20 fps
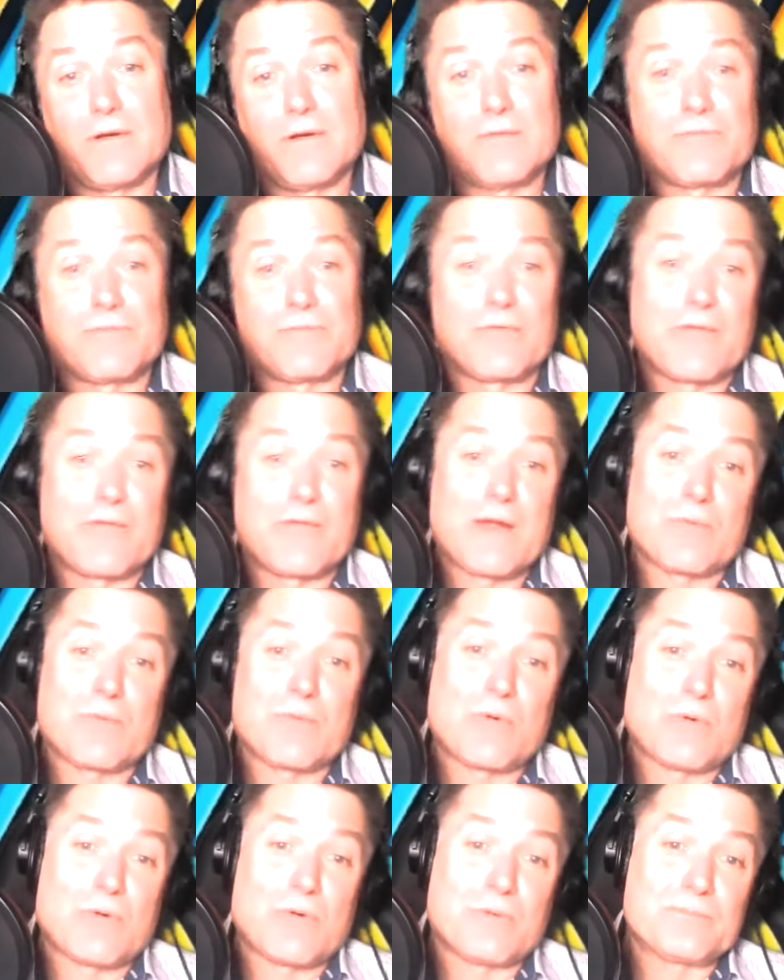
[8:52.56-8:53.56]
for that
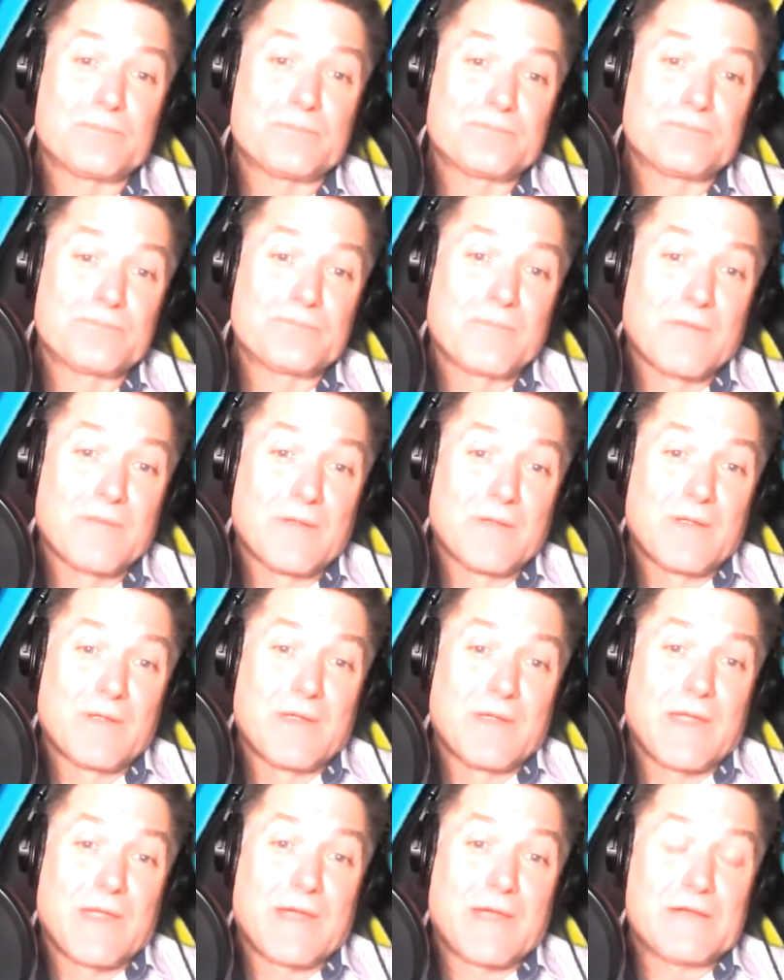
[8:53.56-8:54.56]
role.
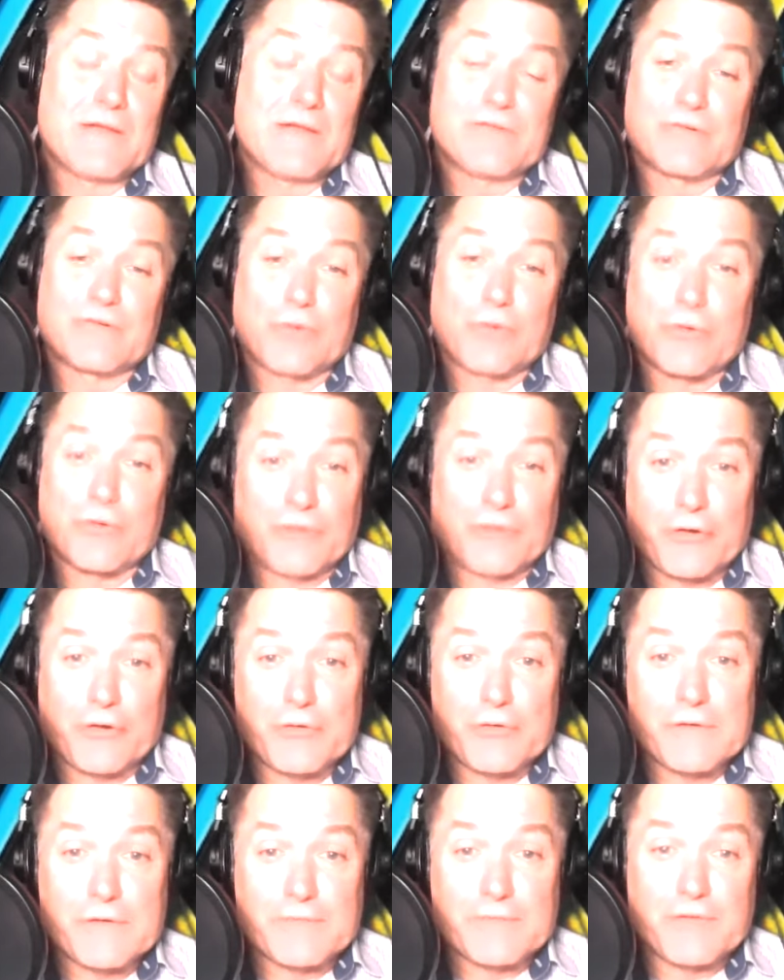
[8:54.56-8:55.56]
And he says, of course, I
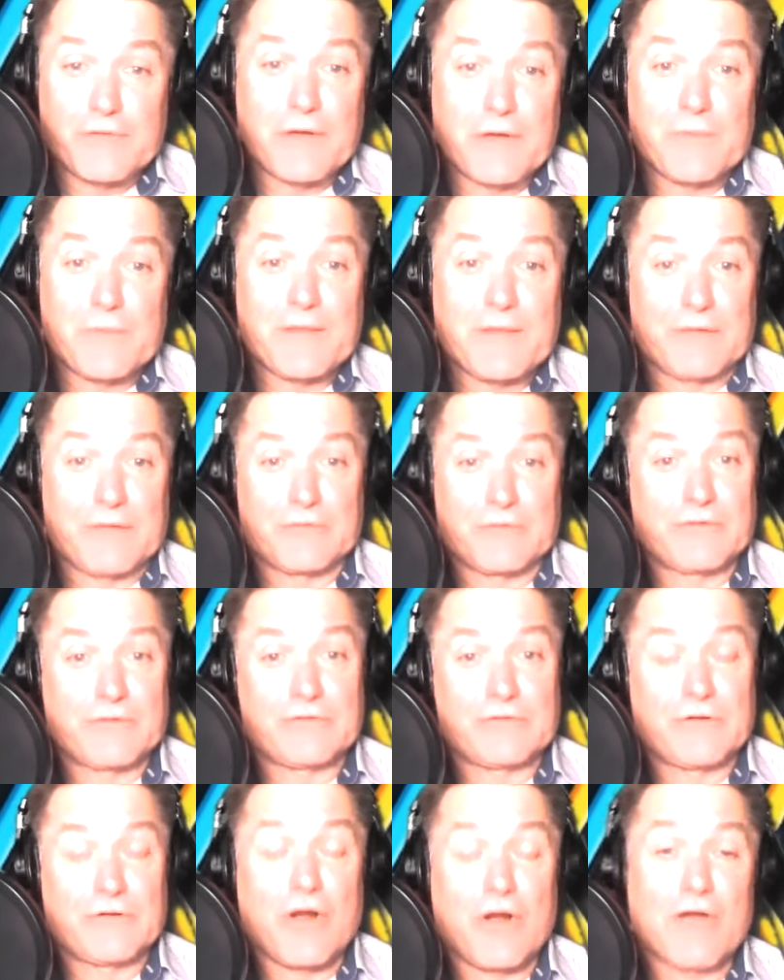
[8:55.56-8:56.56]
couldn't have done it without
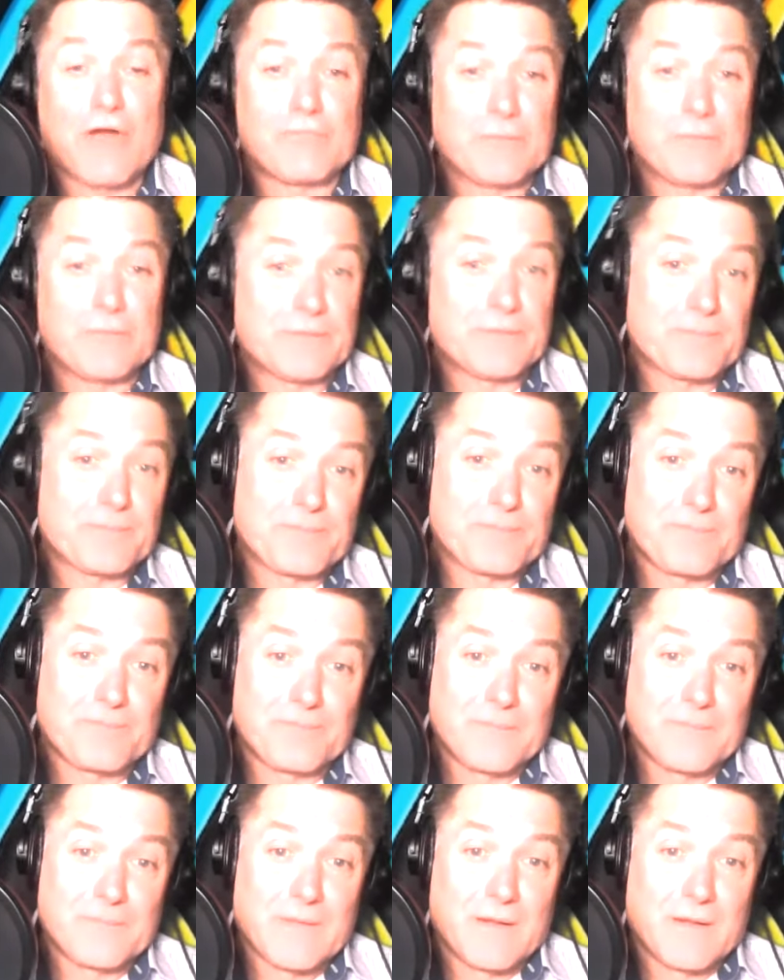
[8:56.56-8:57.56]
Dustin Hoffman.
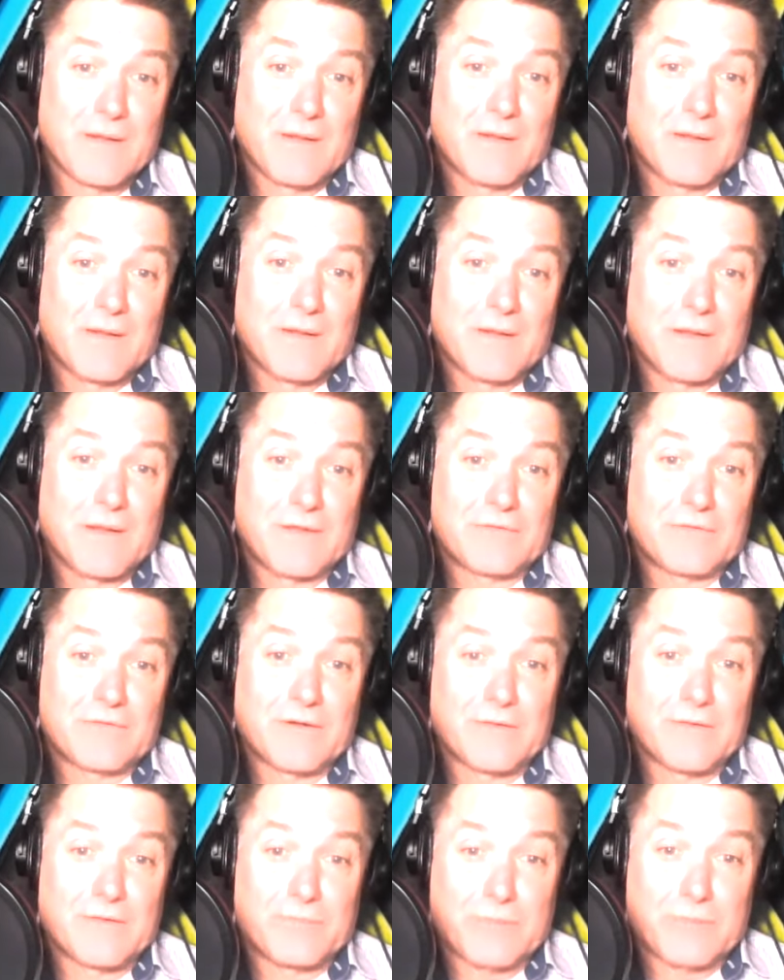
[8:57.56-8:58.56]
He
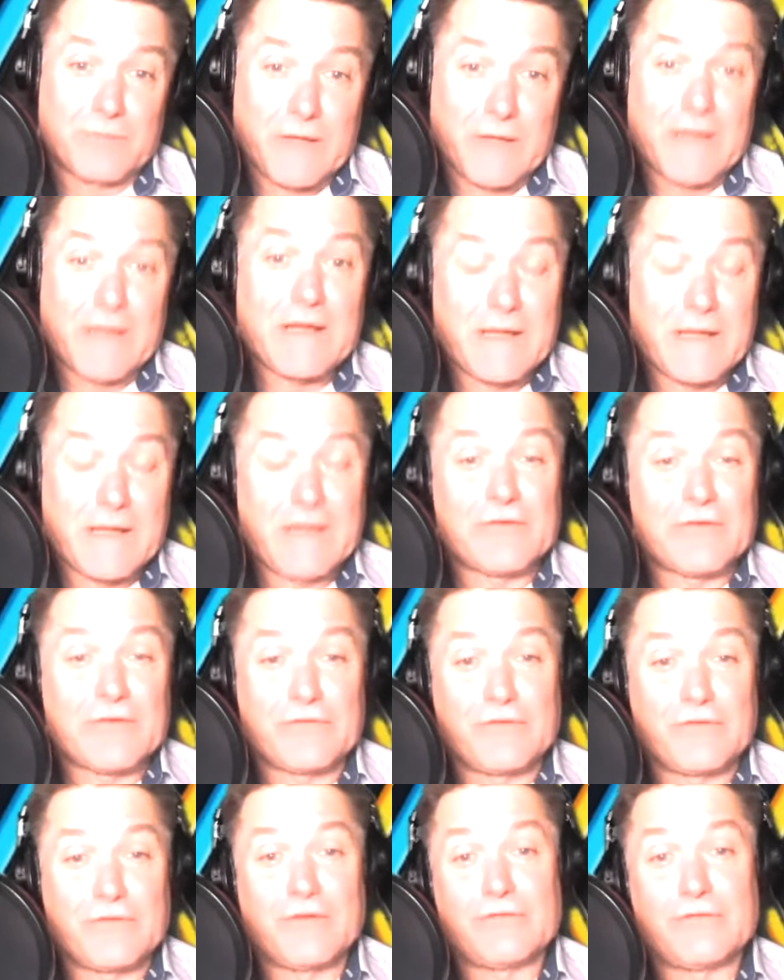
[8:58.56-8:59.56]
said, playing
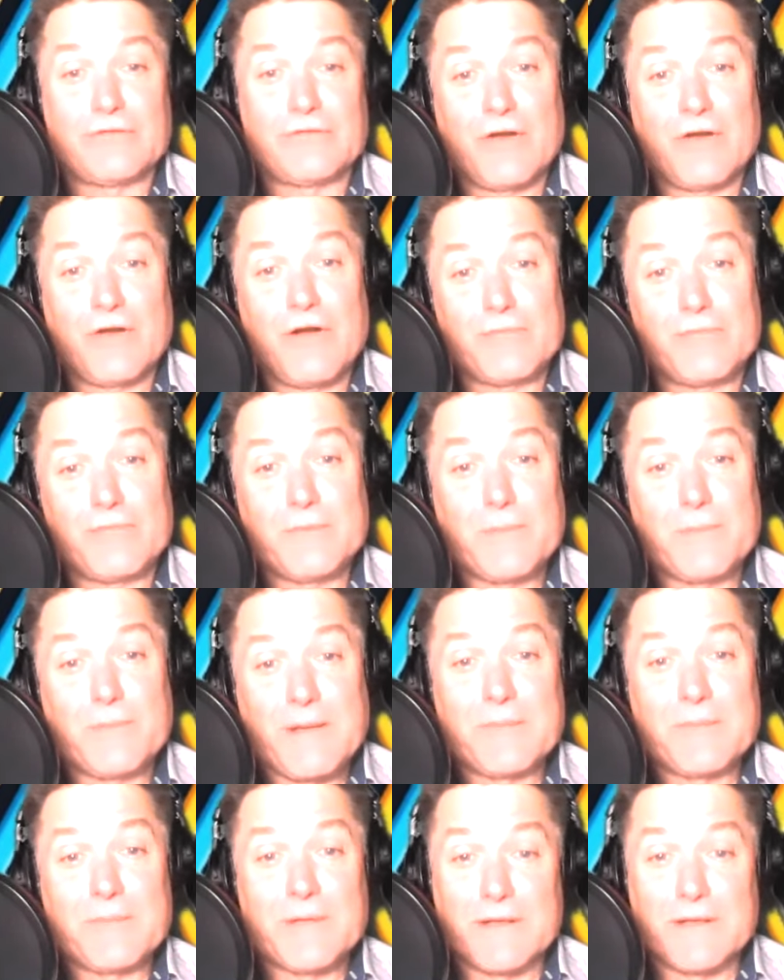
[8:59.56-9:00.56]
against Dustin Hoffman may
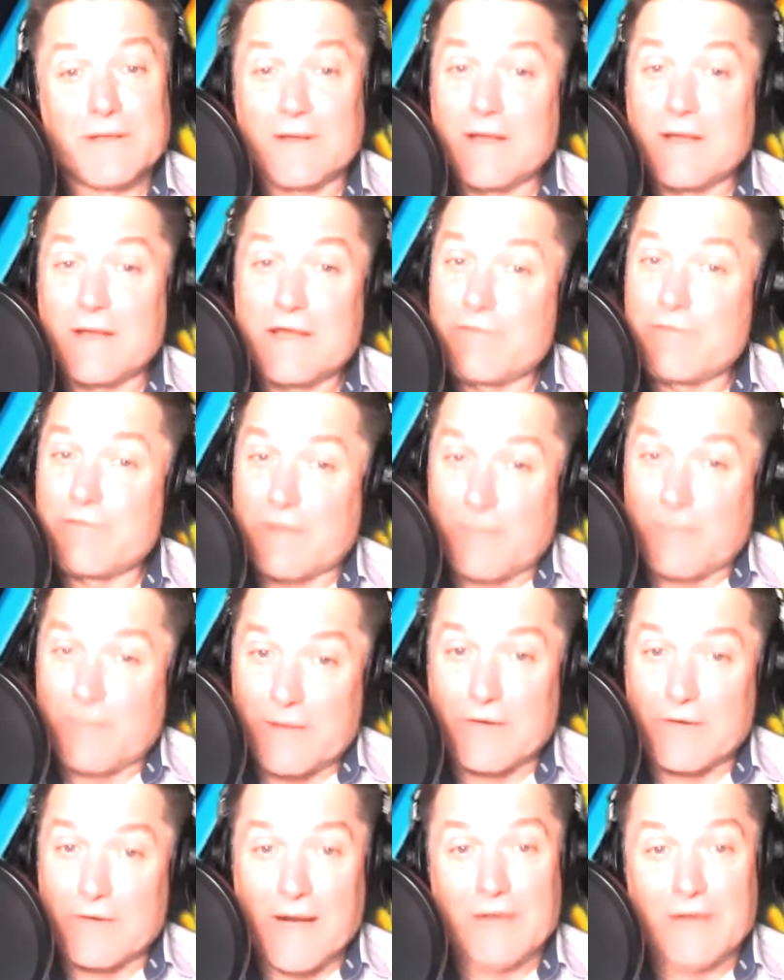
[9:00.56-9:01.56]
be even a
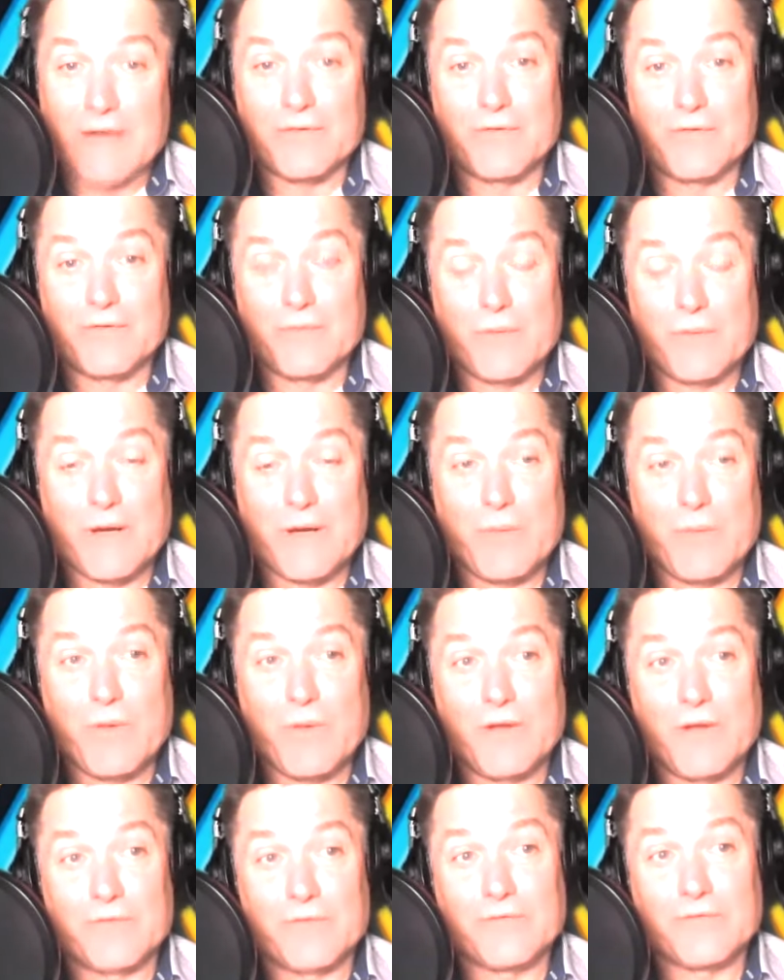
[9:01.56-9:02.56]
better actor than what I
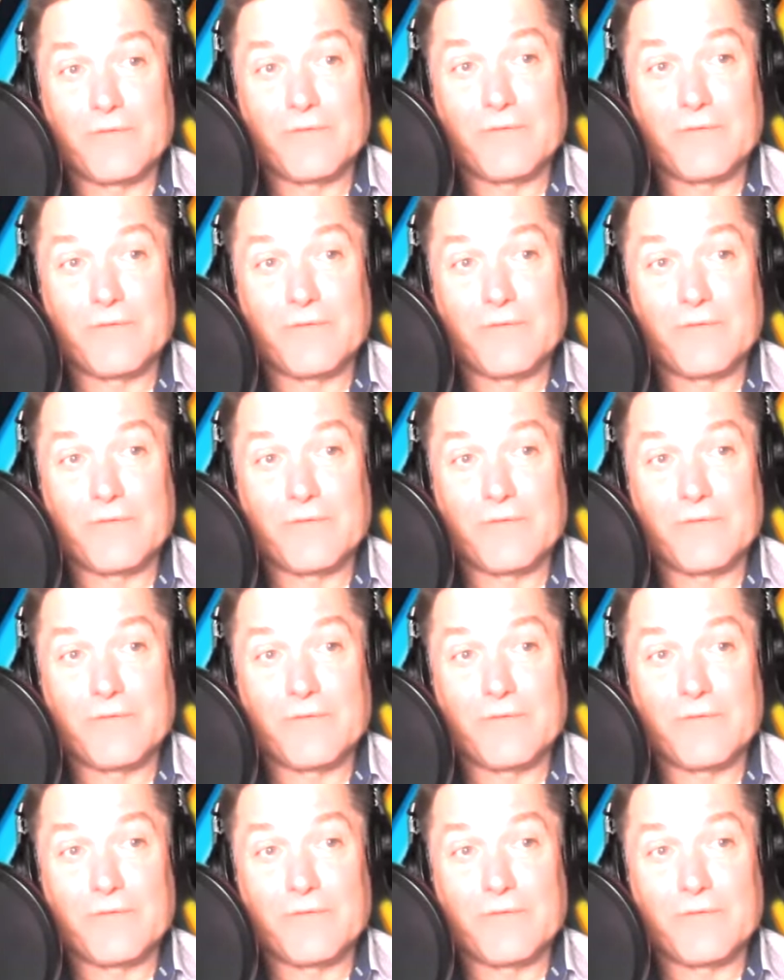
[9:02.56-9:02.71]
was.